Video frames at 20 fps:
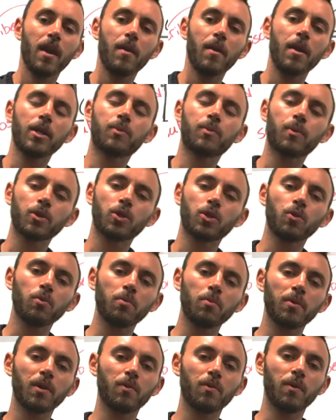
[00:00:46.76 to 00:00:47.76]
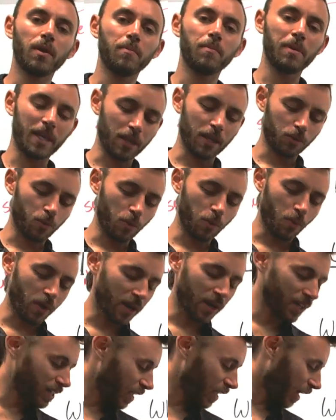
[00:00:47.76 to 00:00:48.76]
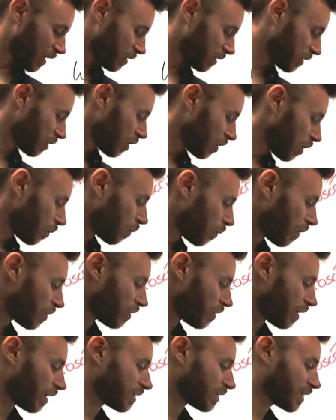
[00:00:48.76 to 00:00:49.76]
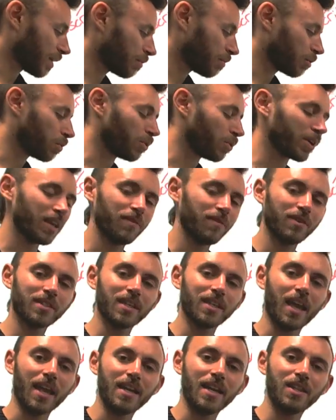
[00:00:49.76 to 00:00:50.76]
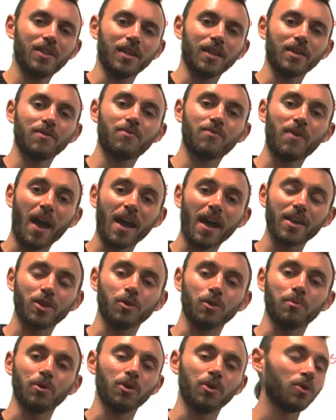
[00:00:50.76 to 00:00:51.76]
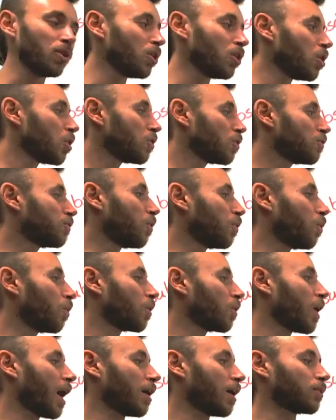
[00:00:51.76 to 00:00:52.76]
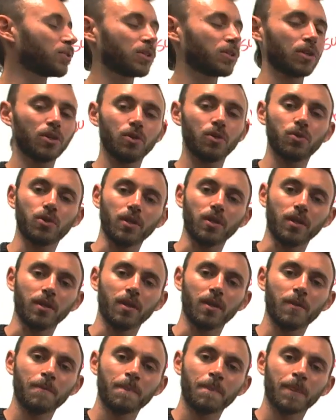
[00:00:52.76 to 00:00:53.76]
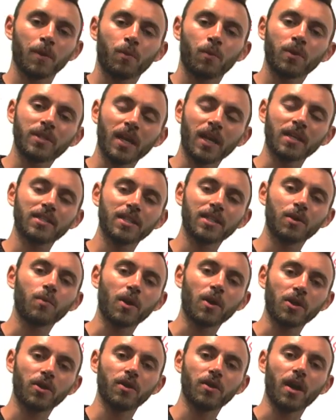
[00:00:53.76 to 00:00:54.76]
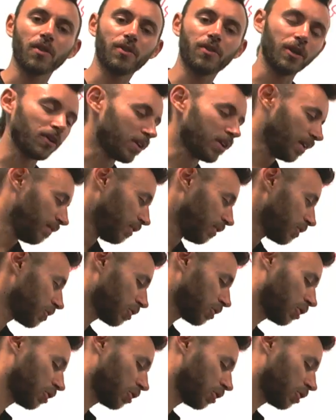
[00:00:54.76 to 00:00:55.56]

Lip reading: it's presumably because we want to test whether or not someone will give us anything valuable for our solution. We're testing whether or not they'll give us